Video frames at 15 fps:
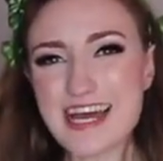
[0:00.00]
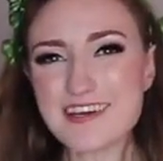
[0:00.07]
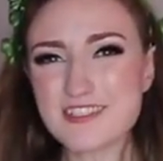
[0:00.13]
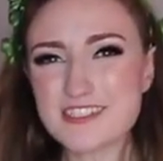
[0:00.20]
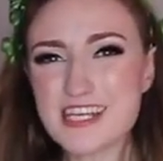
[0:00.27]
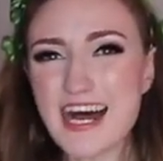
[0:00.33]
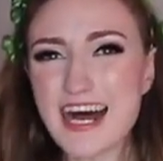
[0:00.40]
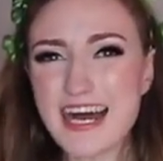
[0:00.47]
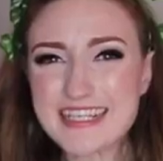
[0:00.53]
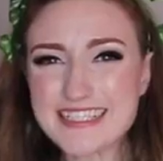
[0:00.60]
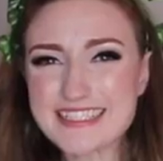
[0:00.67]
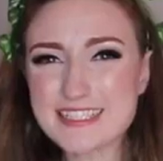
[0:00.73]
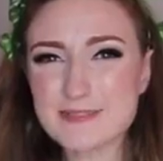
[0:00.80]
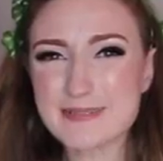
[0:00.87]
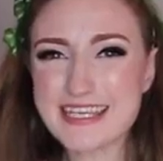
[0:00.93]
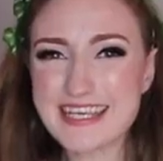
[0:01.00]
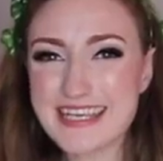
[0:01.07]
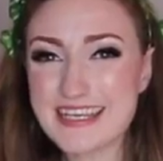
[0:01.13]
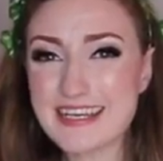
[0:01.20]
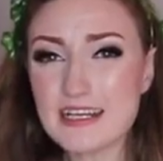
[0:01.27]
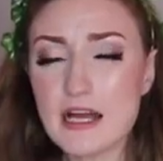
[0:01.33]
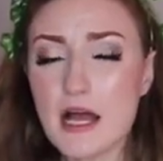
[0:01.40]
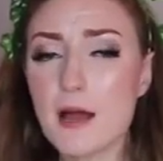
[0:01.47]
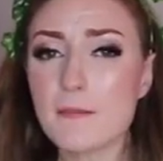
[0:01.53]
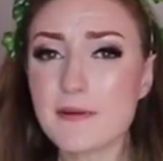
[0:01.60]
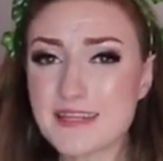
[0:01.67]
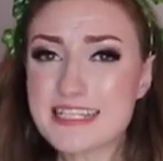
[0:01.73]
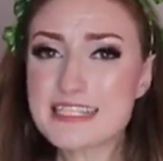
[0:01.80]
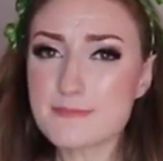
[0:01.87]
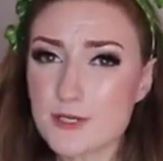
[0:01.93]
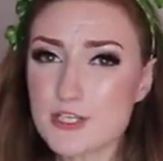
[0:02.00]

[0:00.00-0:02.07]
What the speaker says: down a tiny little bit here, but that's